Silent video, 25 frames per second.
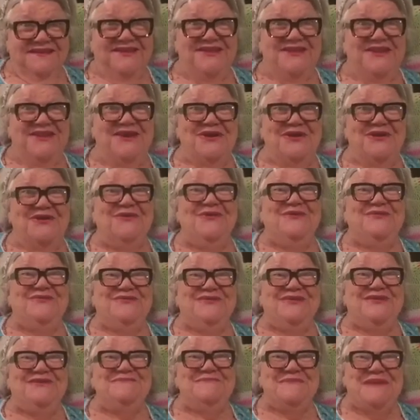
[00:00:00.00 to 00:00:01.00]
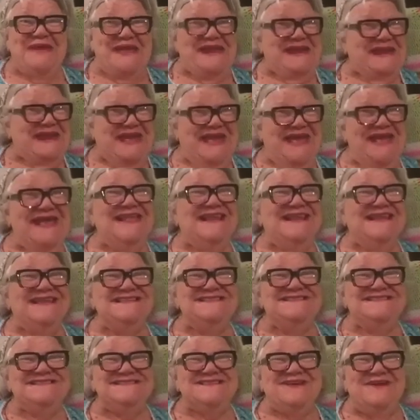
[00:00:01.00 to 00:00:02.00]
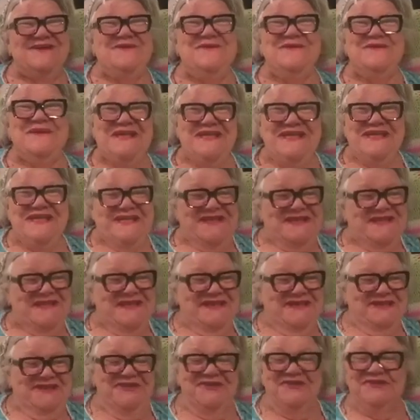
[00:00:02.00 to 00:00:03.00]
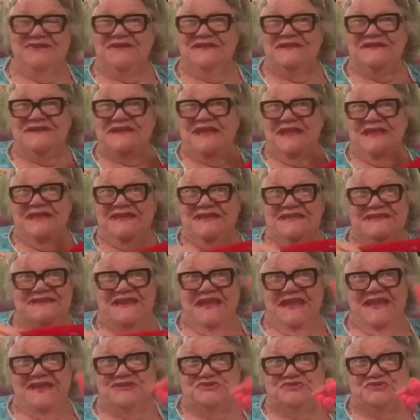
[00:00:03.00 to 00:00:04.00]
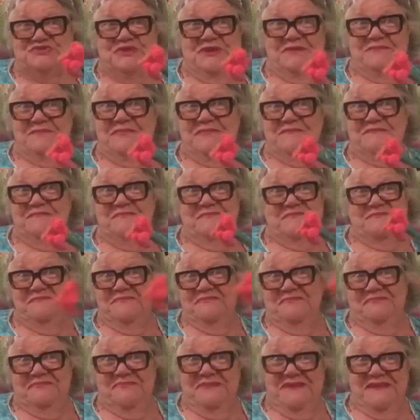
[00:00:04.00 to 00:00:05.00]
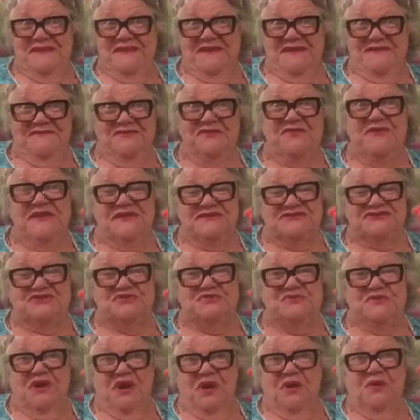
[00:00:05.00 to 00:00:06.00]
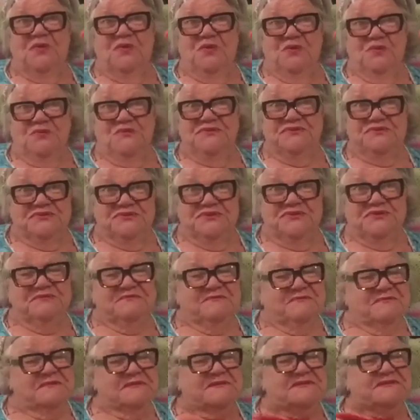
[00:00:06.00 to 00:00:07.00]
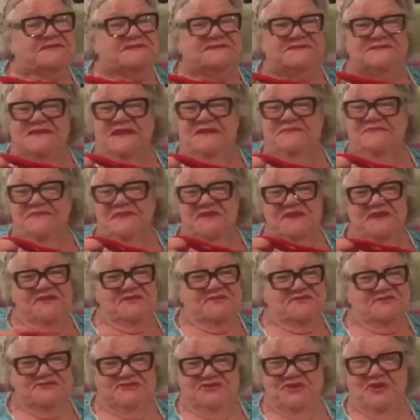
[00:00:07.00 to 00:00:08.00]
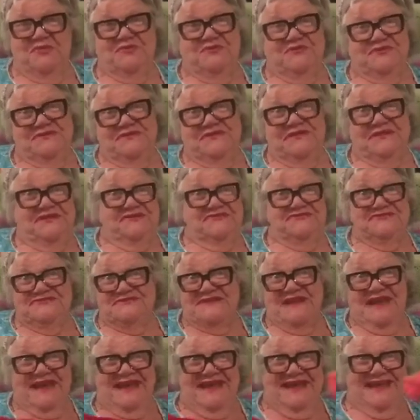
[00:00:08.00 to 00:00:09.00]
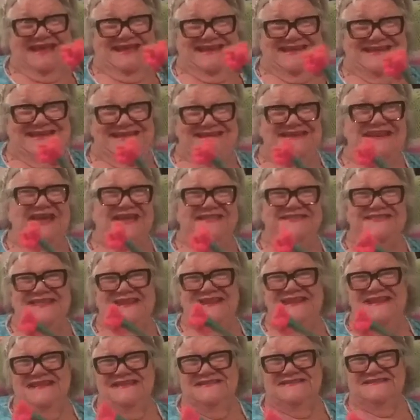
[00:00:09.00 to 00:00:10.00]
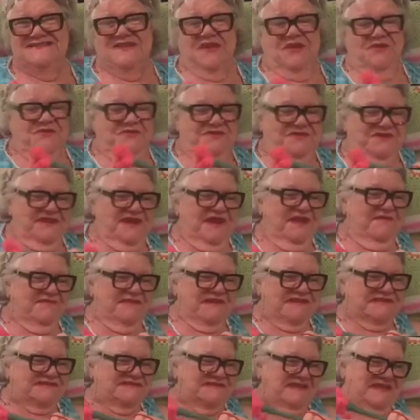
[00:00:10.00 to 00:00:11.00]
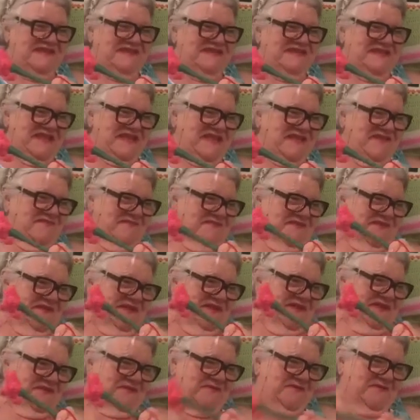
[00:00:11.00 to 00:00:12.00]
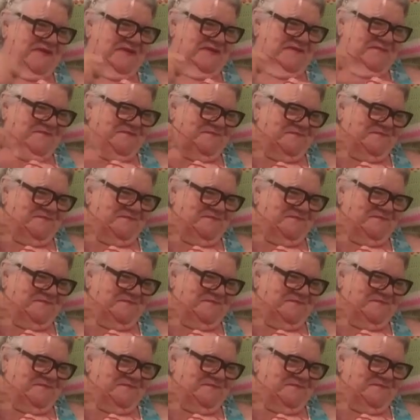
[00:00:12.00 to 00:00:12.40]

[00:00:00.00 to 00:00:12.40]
you know, the main island, so you can take a day trip and you get too cold or something, you go to the other side. Not that it gets cold. I'm not saying that, but anyway.